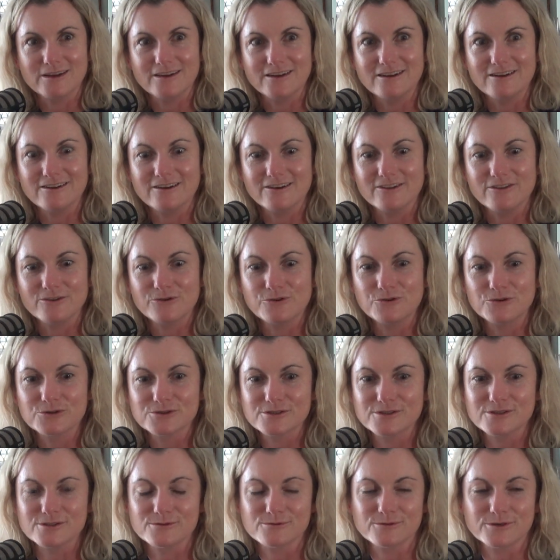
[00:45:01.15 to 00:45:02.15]
You know, the
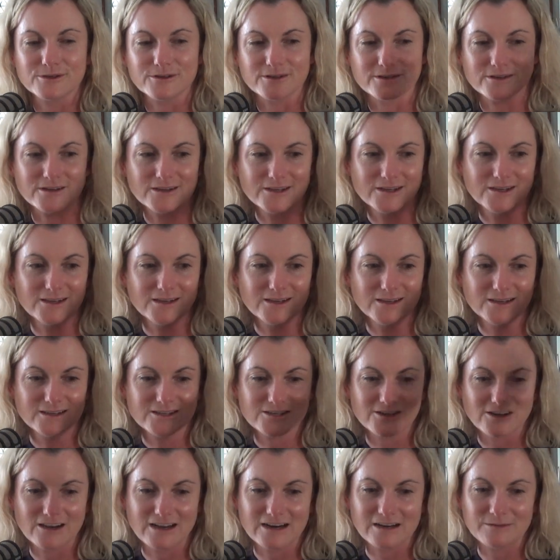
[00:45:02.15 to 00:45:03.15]
horses were
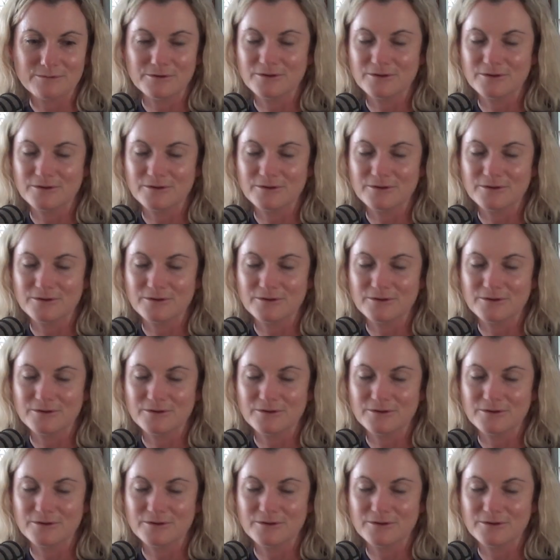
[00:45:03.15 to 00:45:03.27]
tied up